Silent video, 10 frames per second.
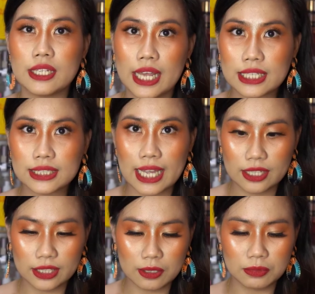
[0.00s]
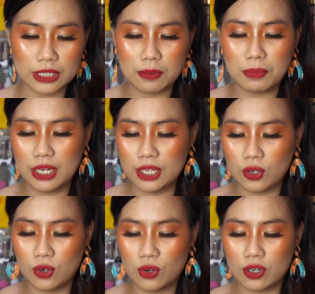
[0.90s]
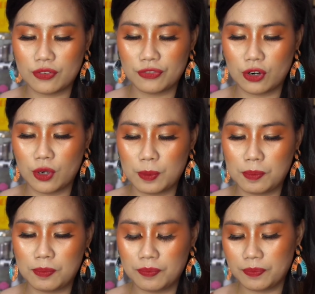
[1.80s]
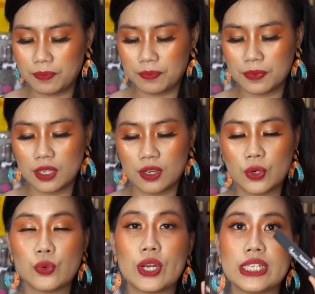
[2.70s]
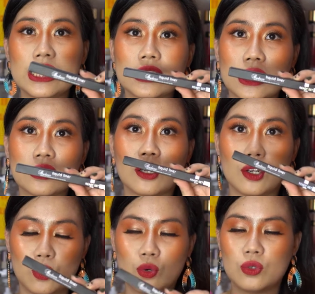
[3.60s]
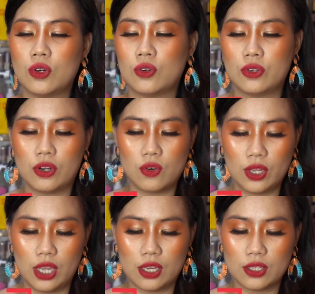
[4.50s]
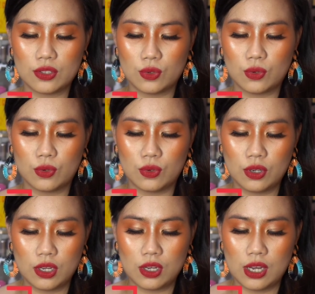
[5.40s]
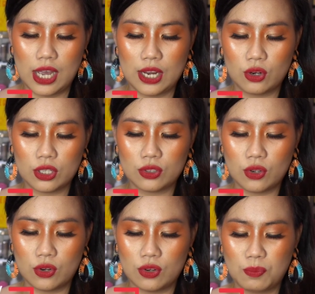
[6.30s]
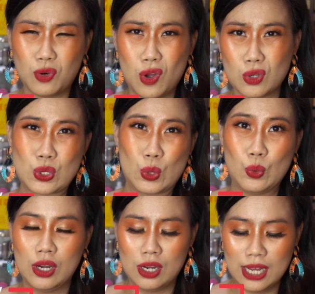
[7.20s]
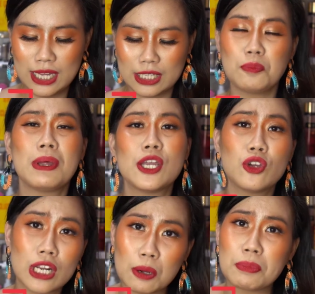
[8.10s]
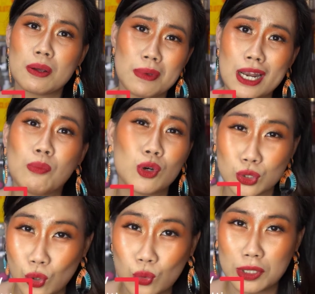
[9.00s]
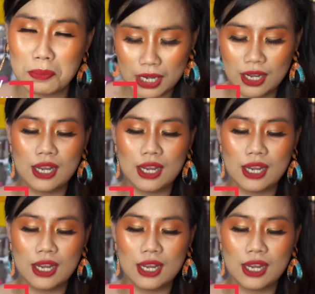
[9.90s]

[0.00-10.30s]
Next items na nabili ko are from Ready Set Glow. Okay, so ano rin to? Puro ako so. That pala yun na lang pinabilang mo so, diba?